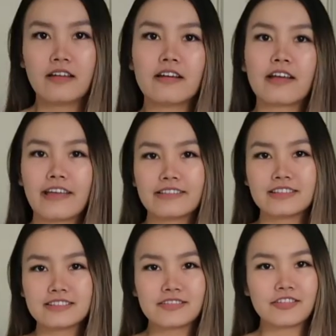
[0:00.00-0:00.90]
Okay,
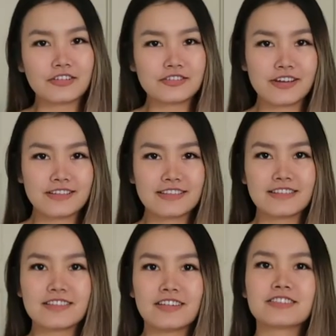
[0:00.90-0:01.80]
this third dress
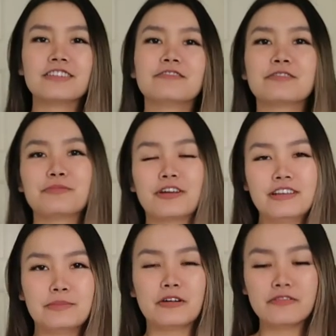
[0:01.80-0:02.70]
is also from
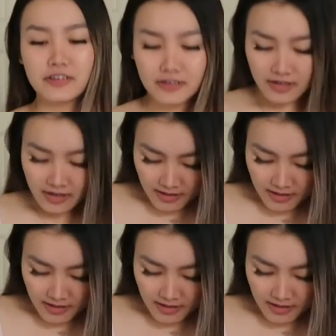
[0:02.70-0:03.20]
Brandy Melville.